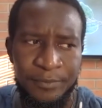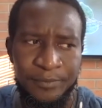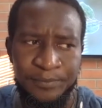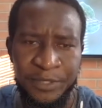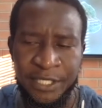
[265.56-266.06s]

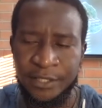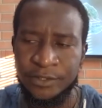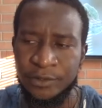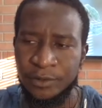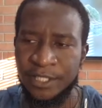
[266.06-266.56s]
beginning to
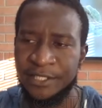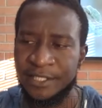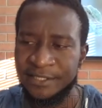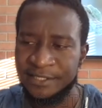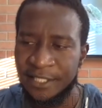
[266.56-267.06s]
look at it
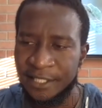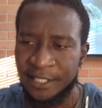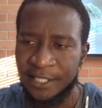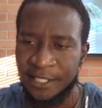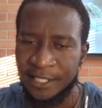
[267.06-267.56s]
as
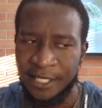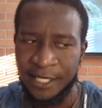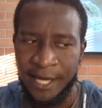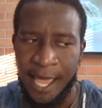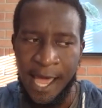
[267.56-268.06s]

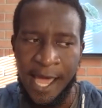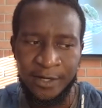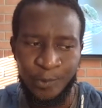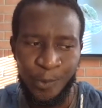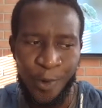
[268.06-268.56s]
an
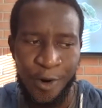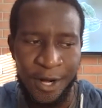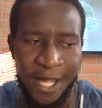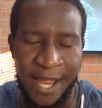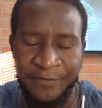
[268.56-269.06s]

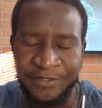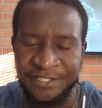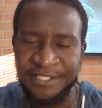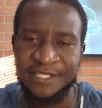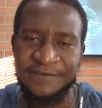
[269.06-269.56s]
artwork, I
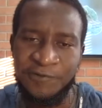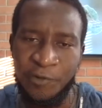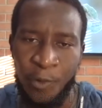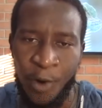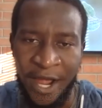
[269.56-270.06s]
resisted for
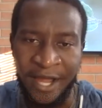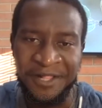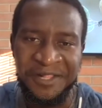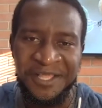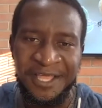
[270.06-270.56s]
a
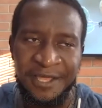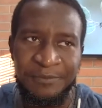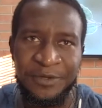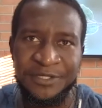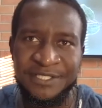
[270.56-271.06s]
while,
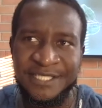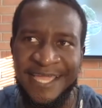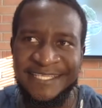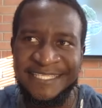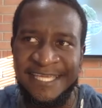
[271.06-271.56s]
because the
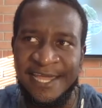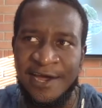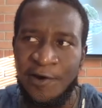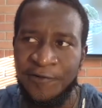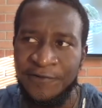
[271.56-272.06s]

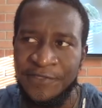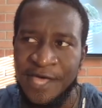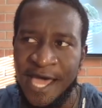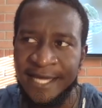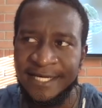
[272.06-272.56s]
idea
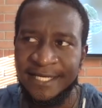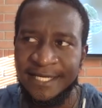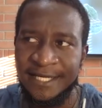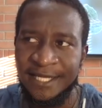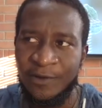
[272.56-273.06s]
that
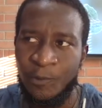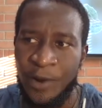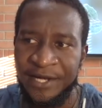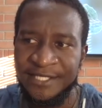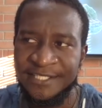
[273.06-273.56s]

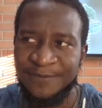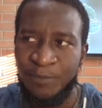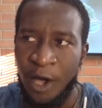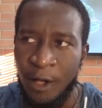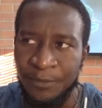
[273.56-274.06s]
when it's
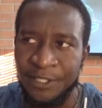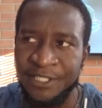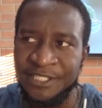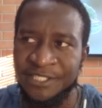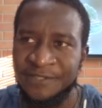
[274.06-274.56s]

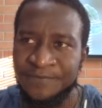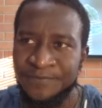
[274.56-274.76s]
published,